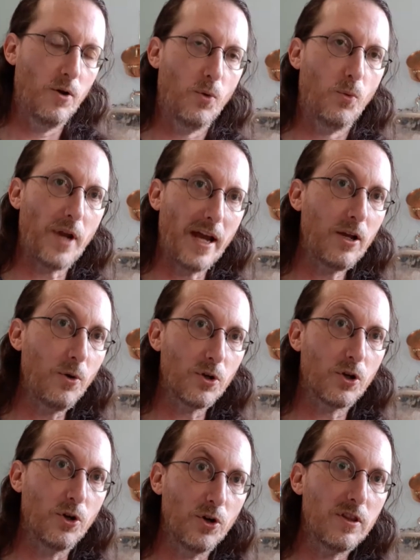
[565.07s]
When I go to
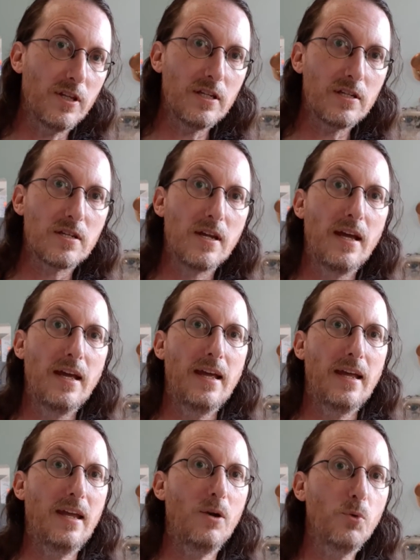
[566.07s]
cook this,
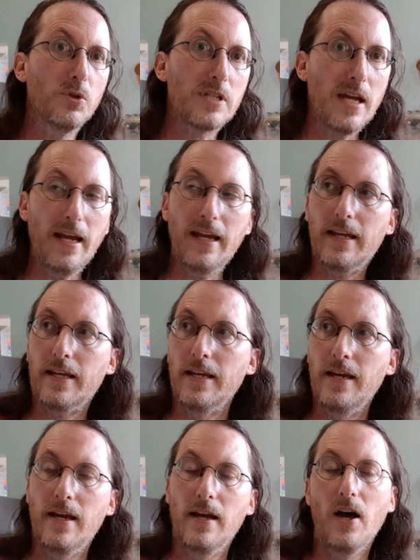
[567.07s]
it will take,
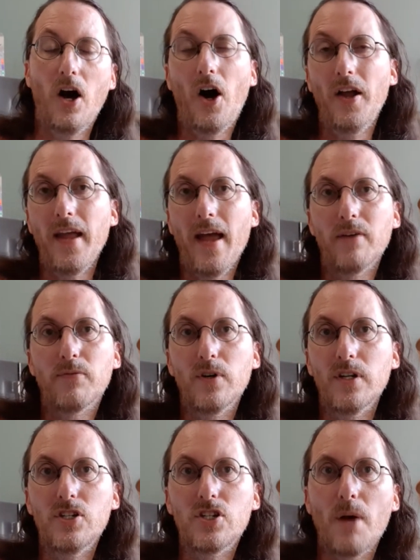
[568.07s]
on
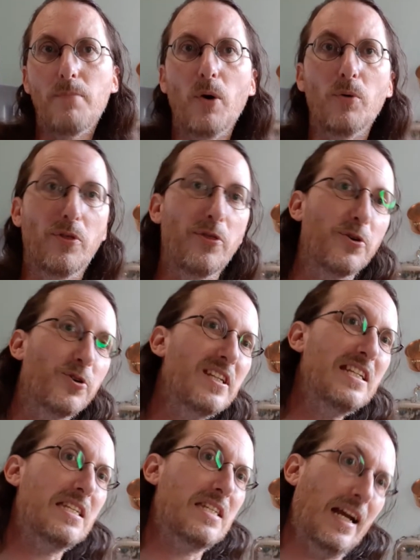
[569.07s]
average, about 30
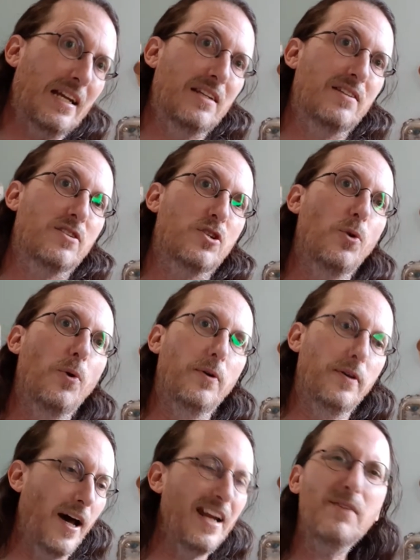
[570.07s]
seconds to
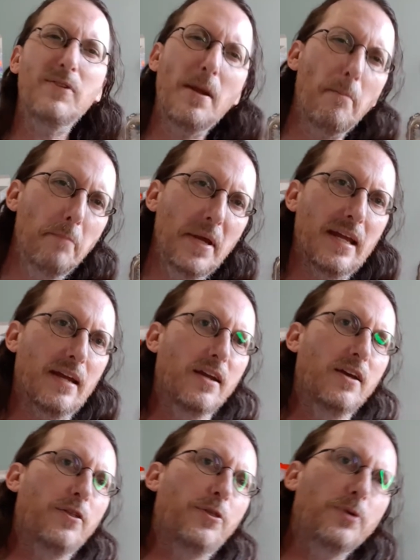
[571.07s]
not even a minute.
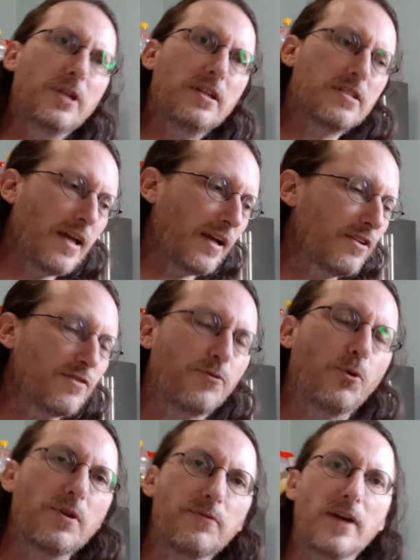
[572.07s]
30 seconds,
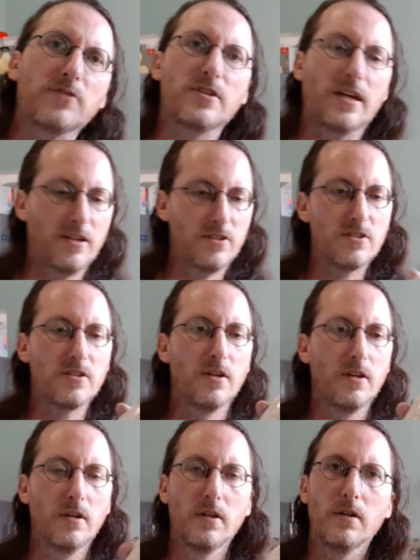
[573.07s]
45 seconds
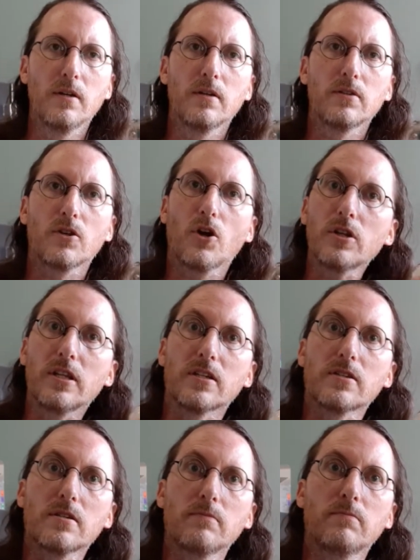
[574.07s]
to cook
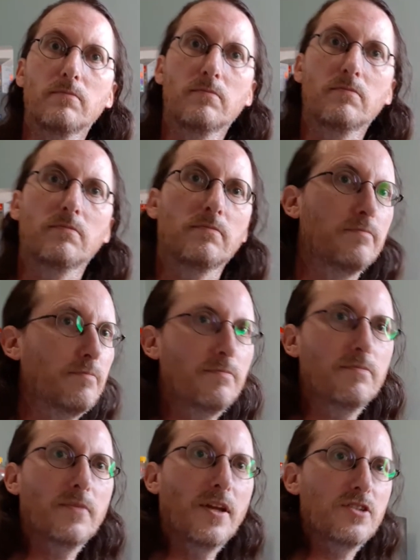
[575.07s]
this.
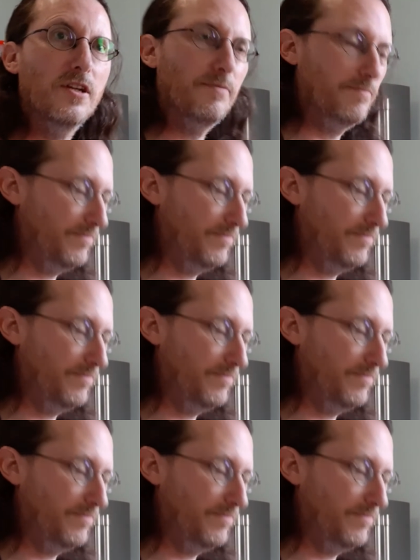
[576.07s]
That's it.